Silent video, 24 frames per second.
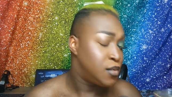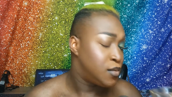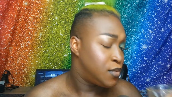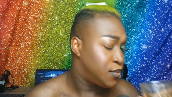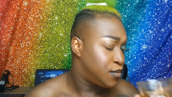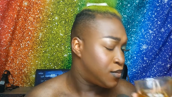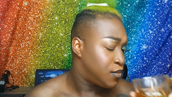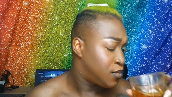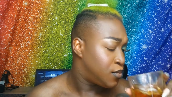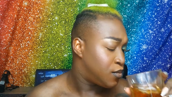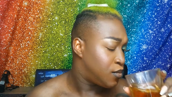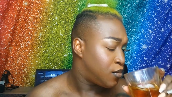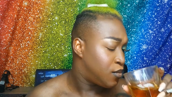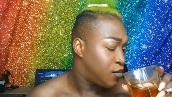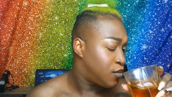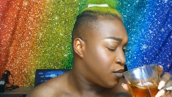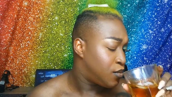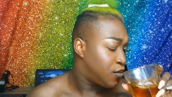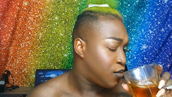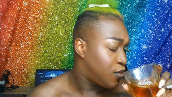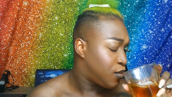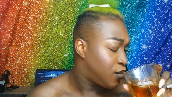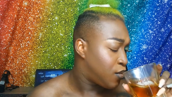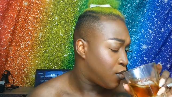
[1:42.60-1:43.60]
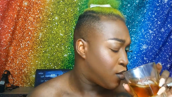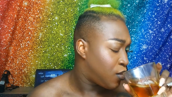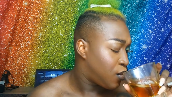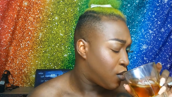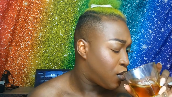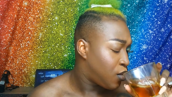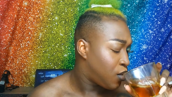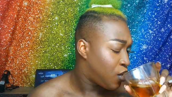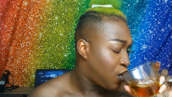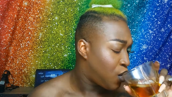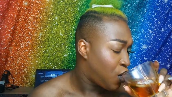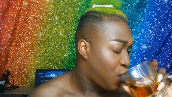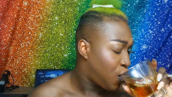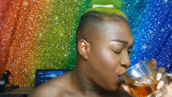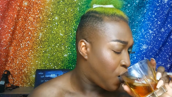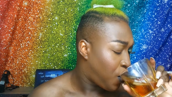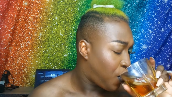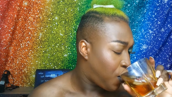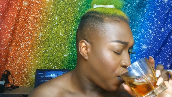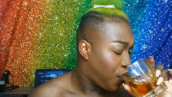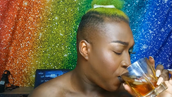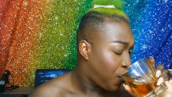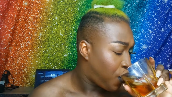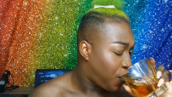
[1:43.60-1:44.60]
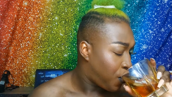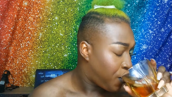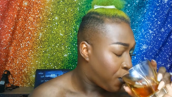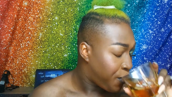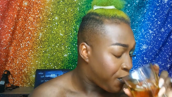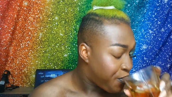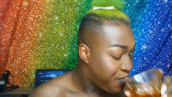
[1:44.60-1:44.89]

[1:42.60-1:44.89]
[no speech]